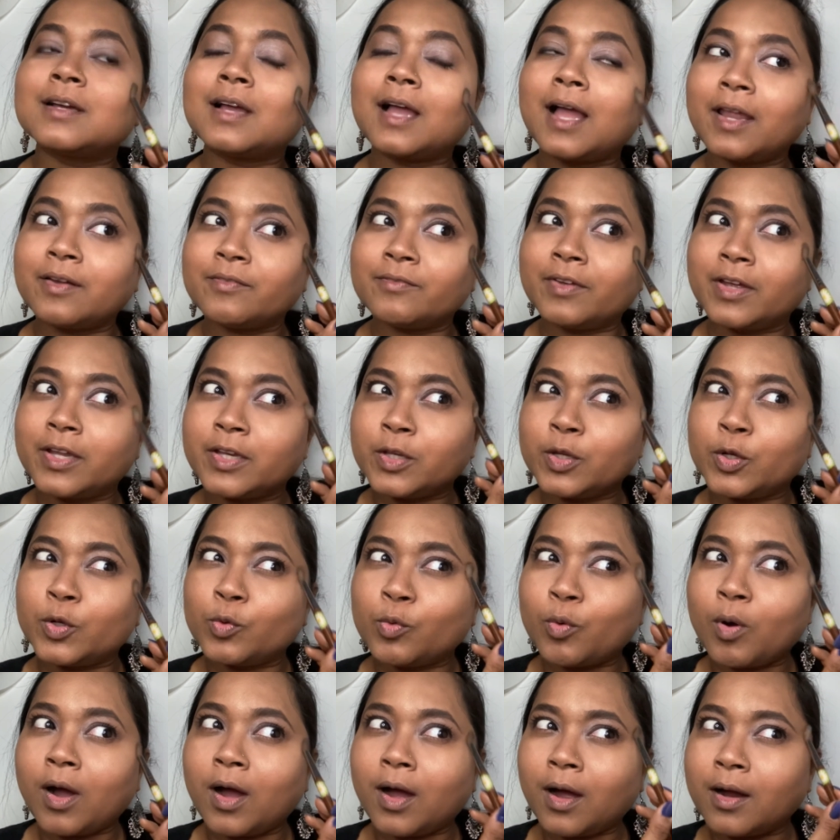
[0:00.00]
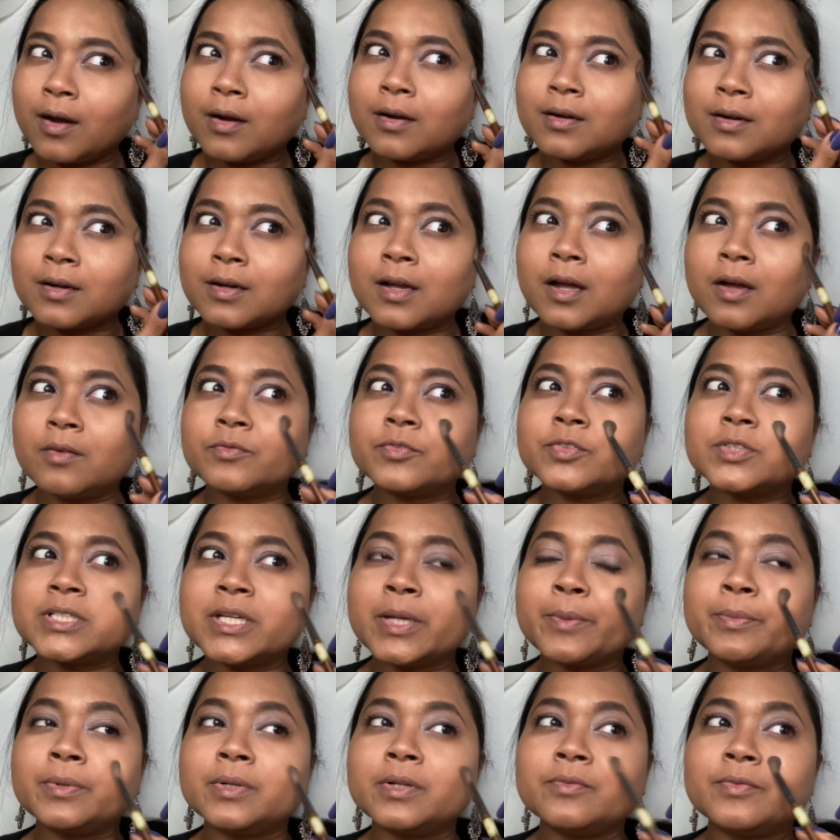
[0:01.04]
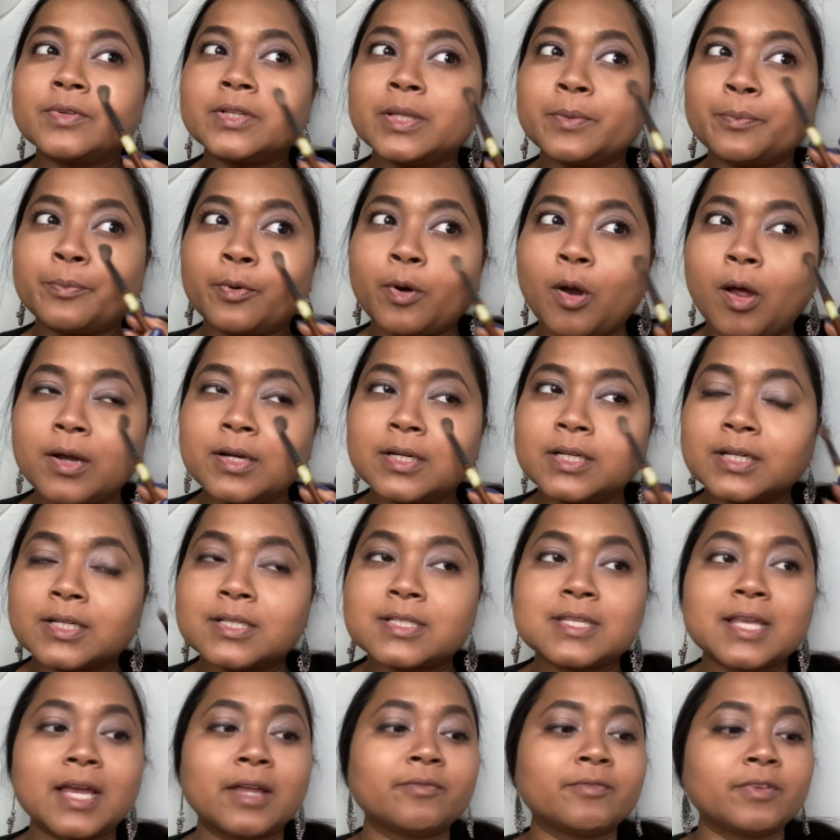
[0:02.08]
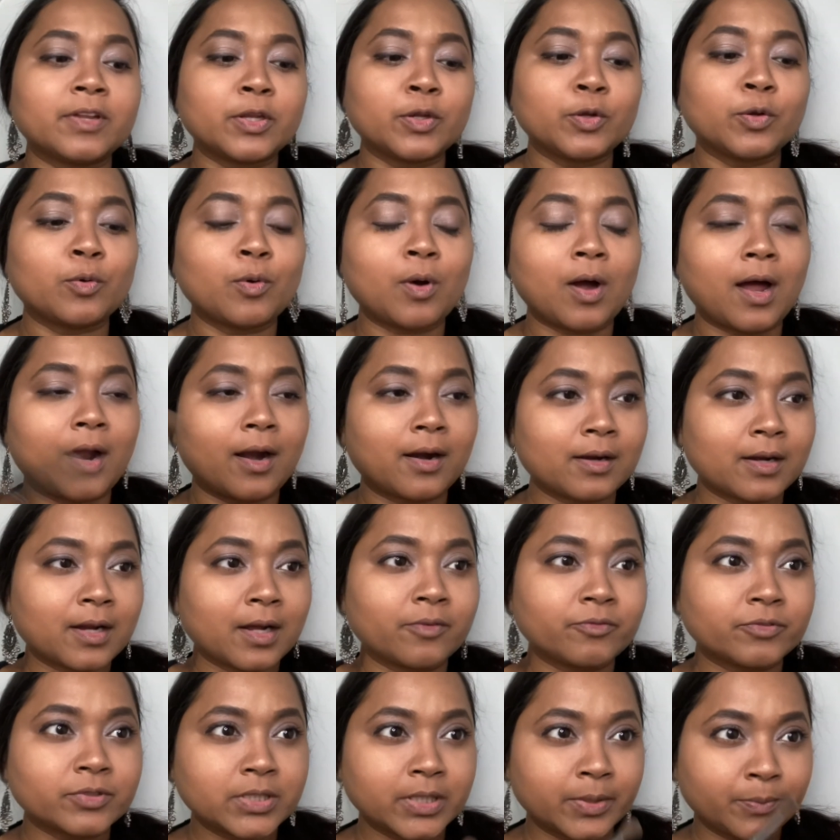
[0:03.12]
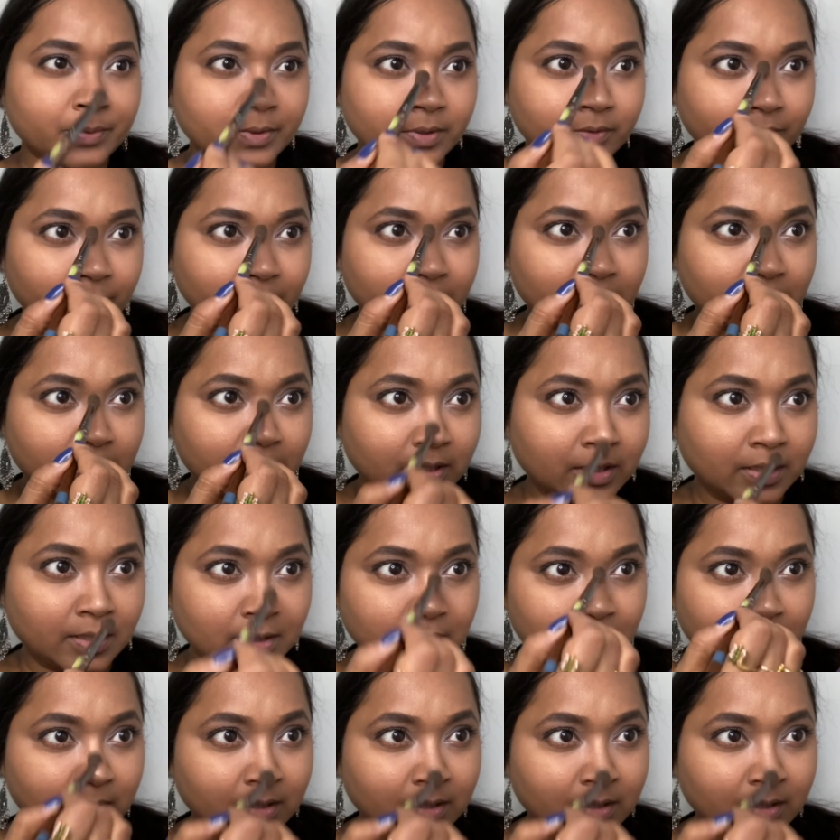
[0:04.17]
And when you are comfortable with the products and when you are comfortable with the